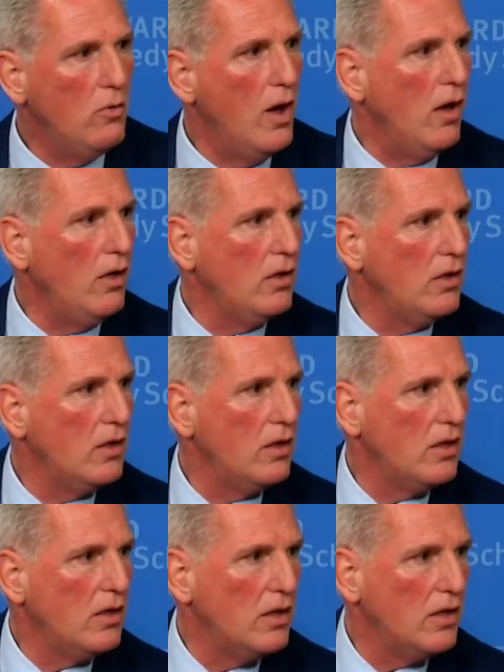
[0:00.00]
Well,
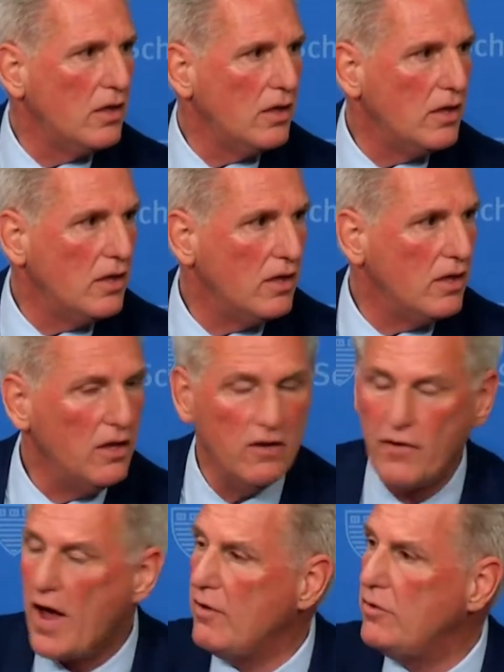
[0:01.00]

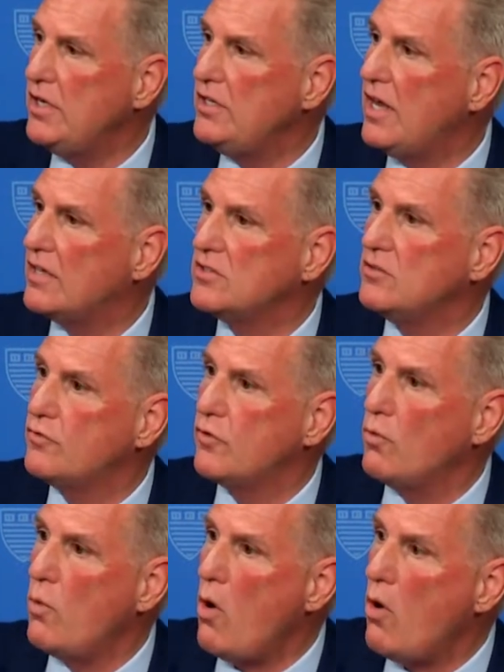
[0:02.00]
if I read Destined
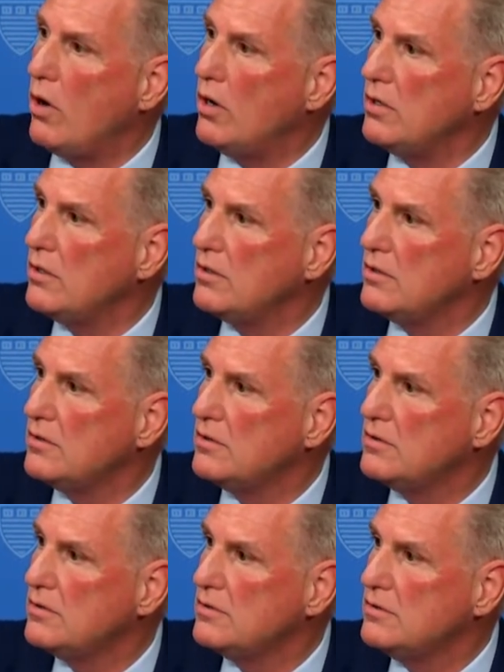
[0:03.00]
for War,
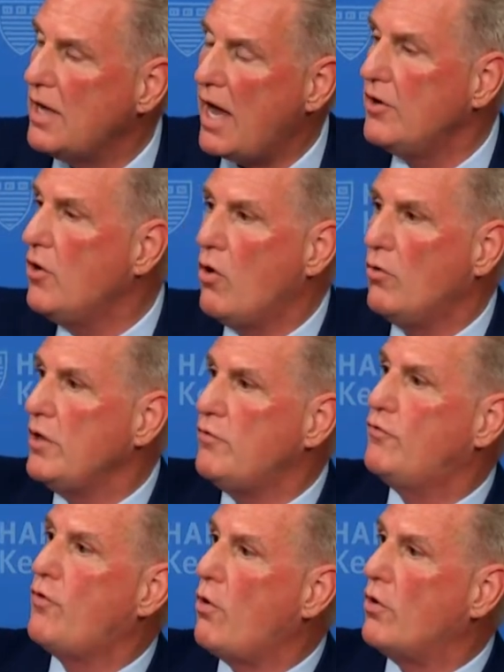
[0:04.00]
I know only
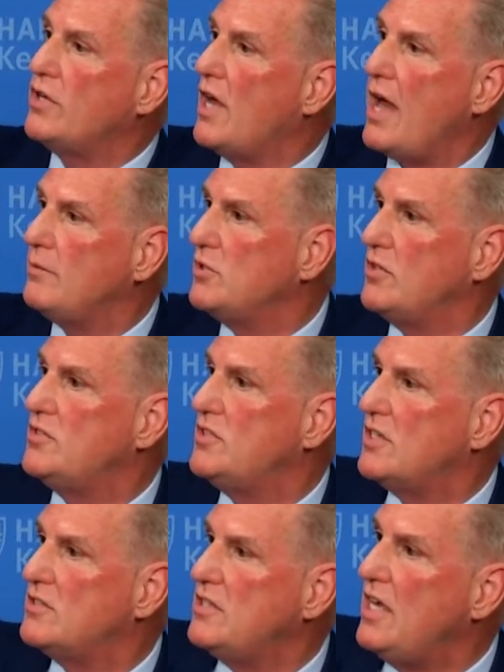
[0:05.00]
4 times of the
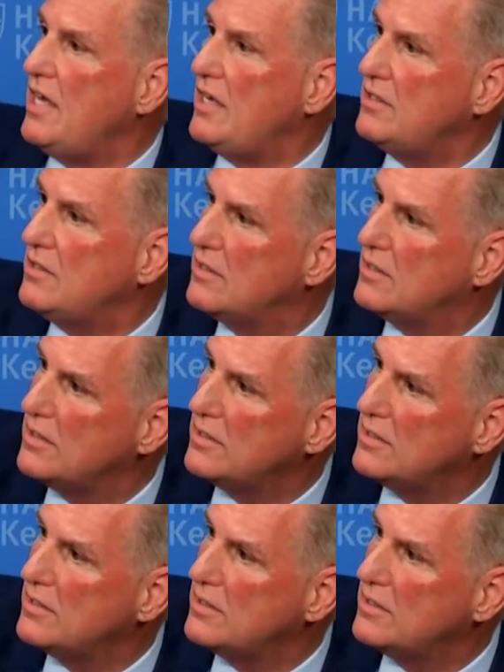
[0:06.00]
16